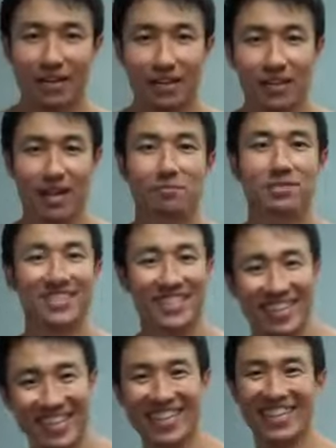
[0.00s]
No, I'm just
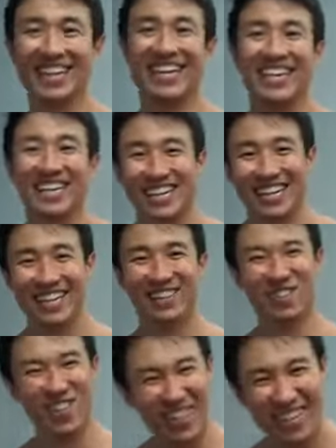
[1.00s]
kidding.
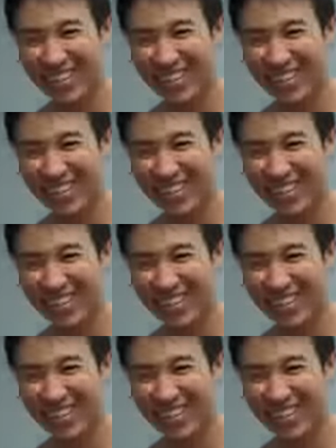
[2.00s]
What?